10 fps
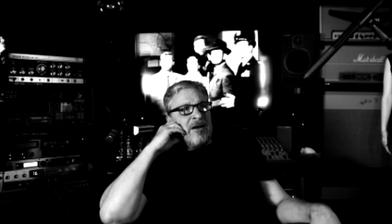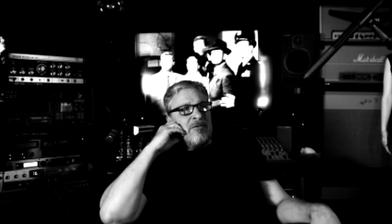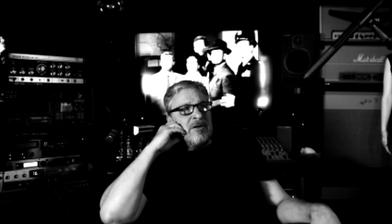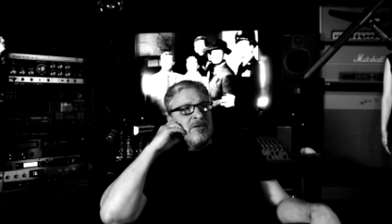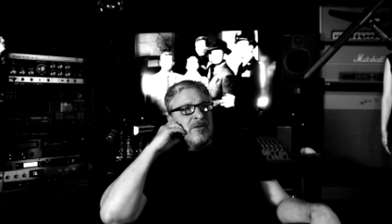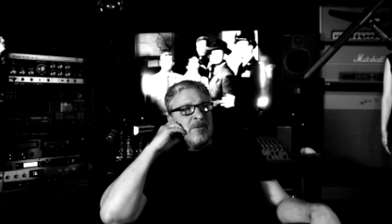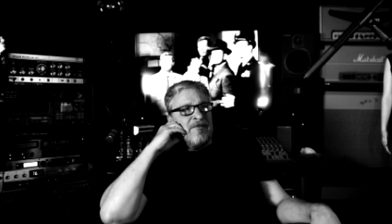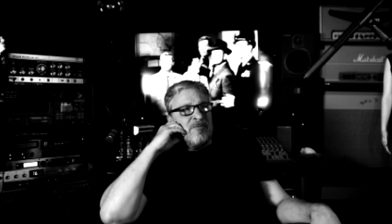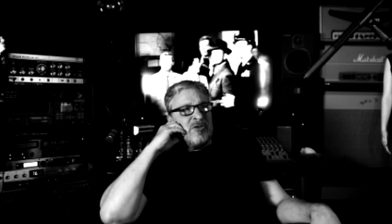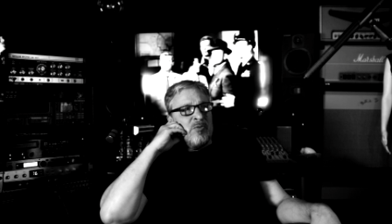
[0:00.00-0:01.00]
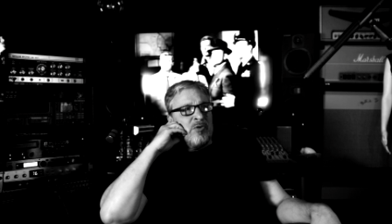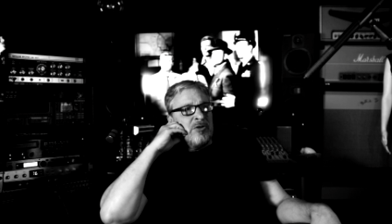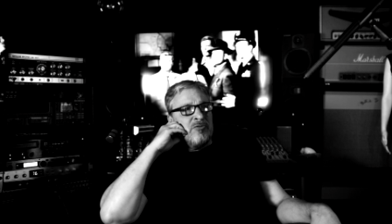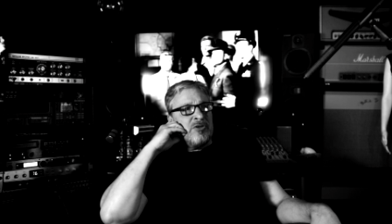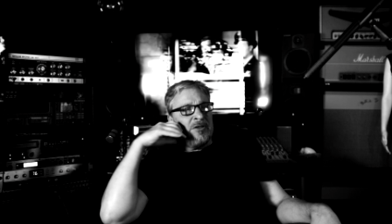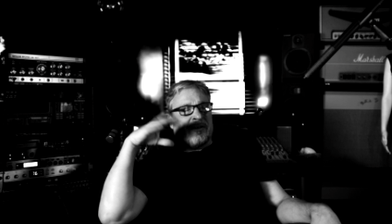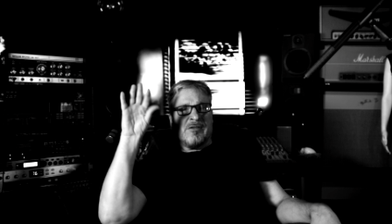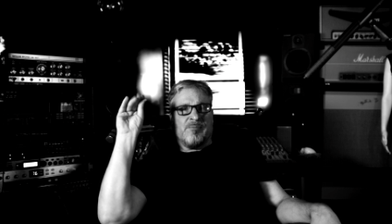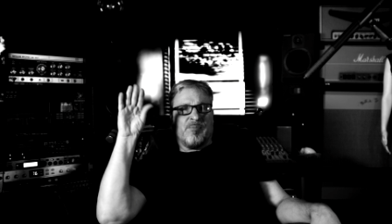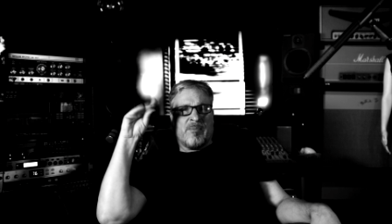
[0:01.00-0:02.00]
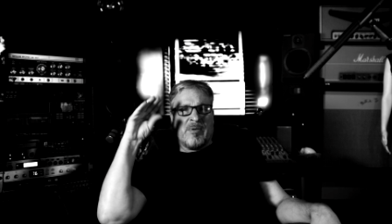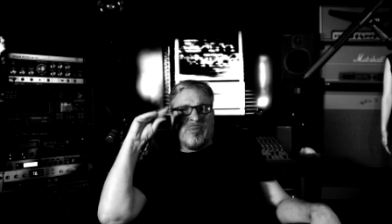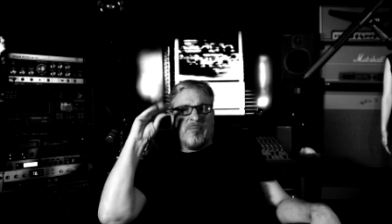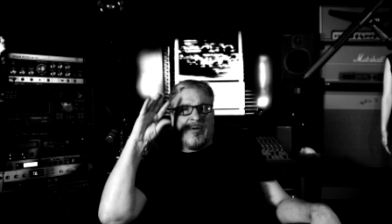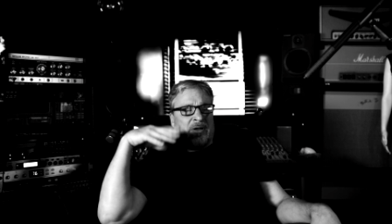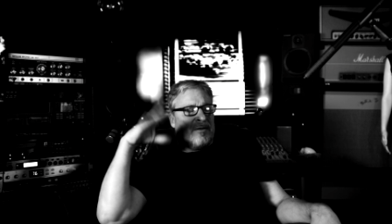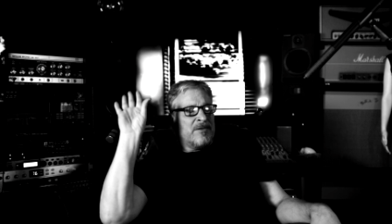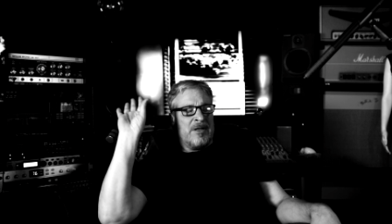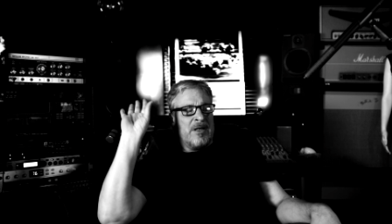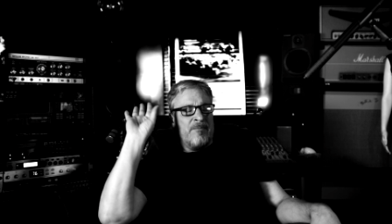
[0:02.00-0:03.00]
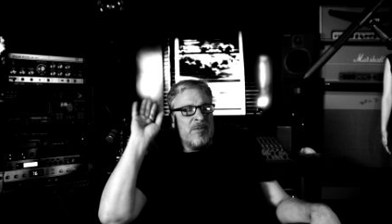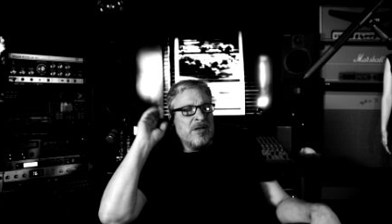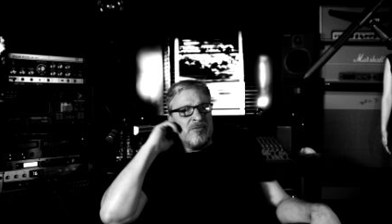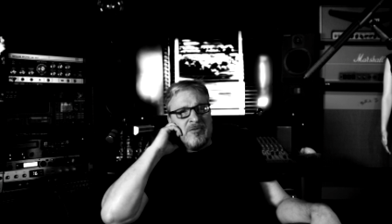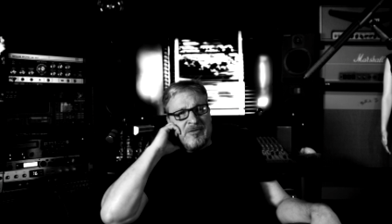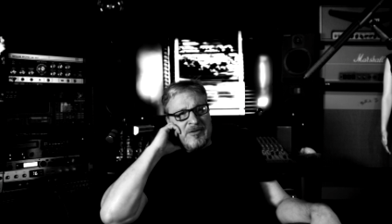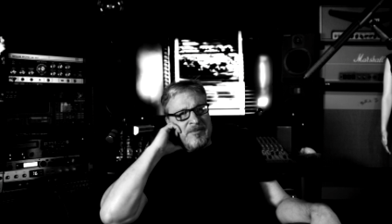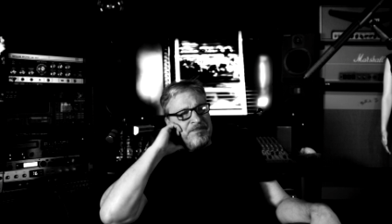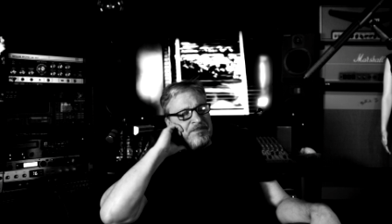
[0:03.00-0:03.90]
criticism from someone who just, I'm not interested.